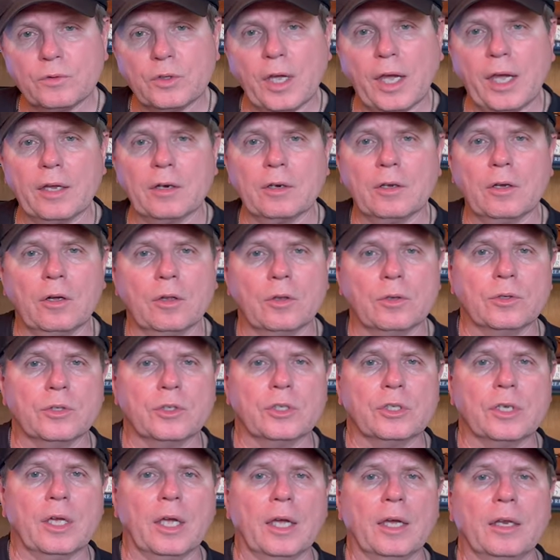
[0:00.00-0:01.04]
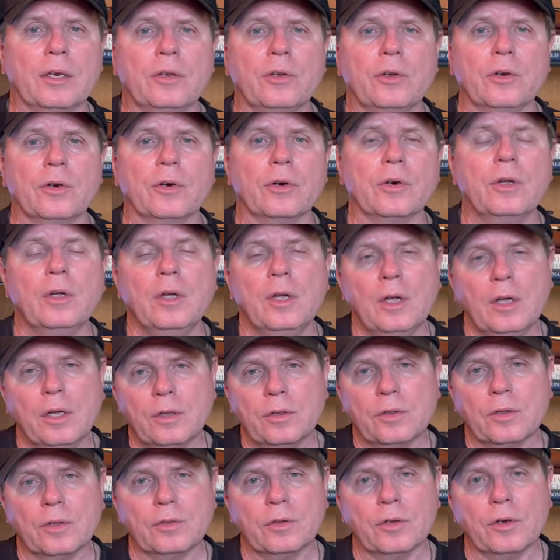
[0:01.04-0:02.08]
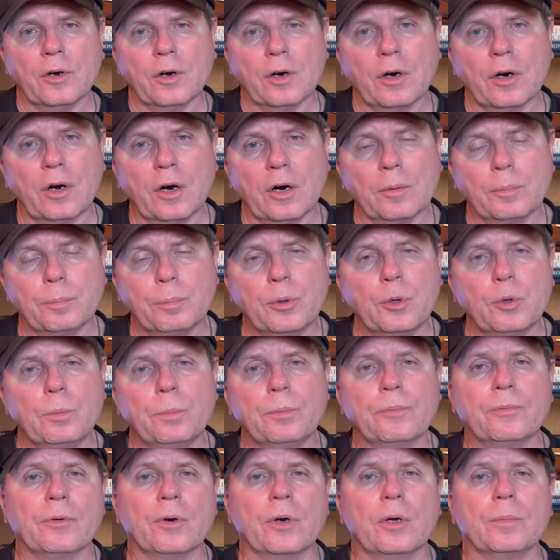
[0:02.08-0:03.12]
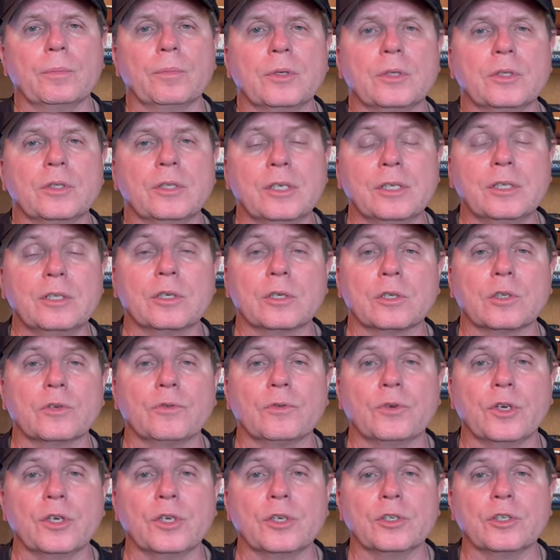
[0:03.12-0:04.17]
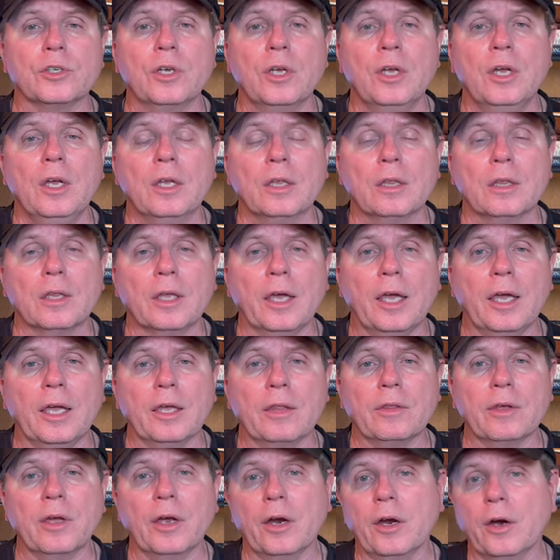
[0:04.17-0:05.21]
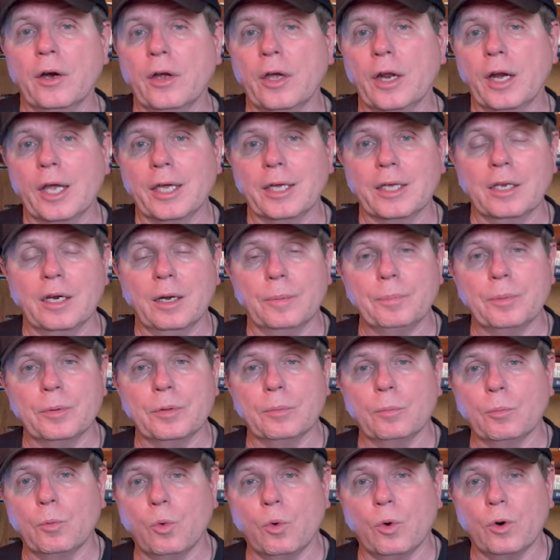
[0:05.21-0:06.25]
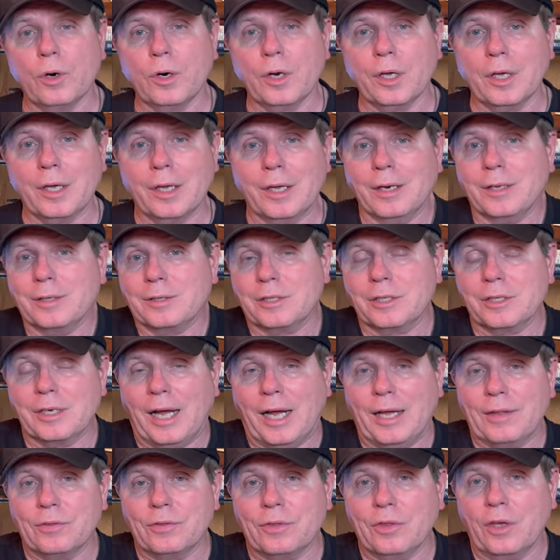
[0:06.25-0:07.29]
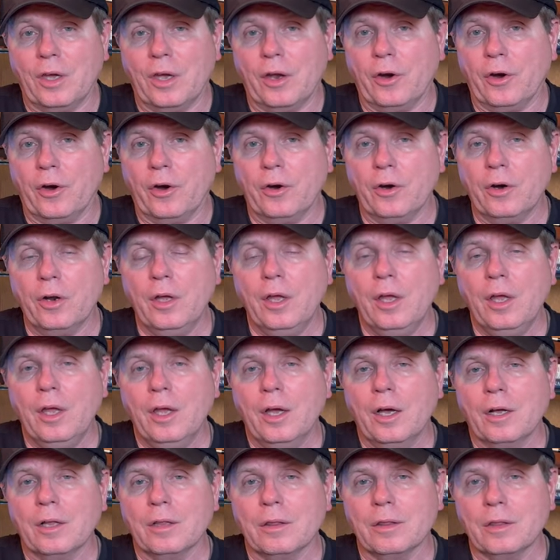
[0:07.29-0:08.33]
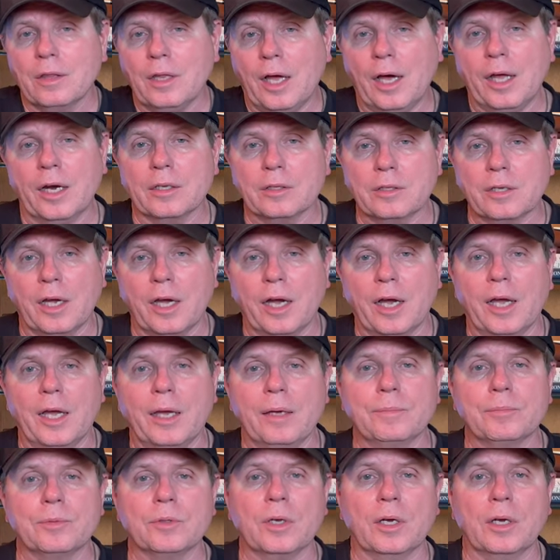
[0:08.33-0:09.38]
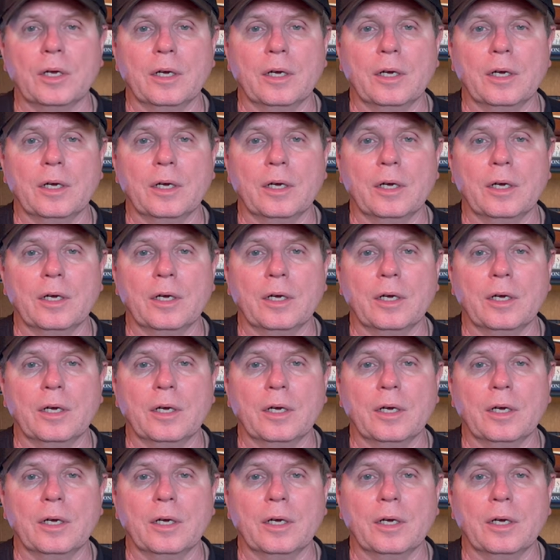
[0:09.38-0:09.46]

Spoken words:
tan colored sand here that there are poop from the discus fish laying there, and I get up in the morning and it's not there. A lot of times